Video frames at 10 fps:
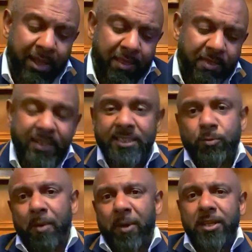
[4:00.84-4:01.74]
this is
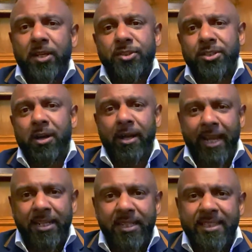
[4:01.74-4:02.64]
one way you can start, okay?
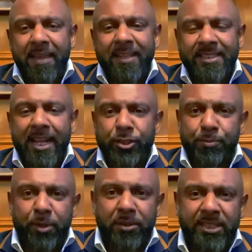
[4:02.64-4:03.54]
You need to get that selection
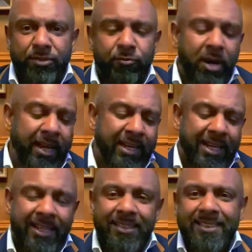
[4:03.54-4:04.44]
process right.
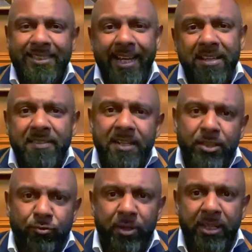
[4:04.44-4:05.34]
The second thing
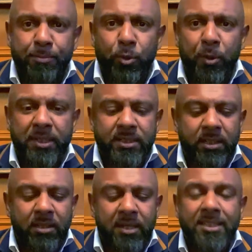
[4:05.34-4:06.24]
that's really important is that
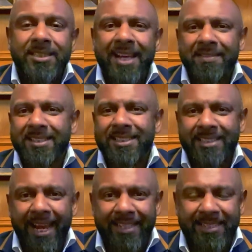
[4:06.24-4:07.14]
you understand the
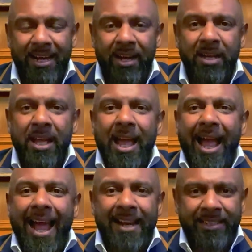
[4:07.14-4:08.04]
sector
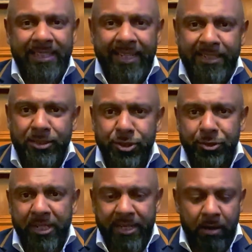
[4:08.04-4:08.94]
and the
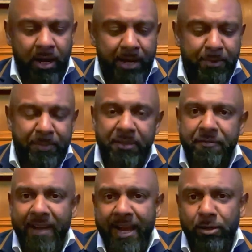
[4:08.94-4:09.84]
industry. Now, I'm a big
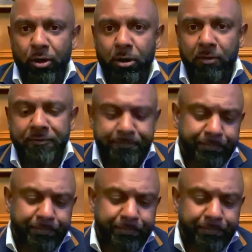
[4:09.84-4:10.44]
fan of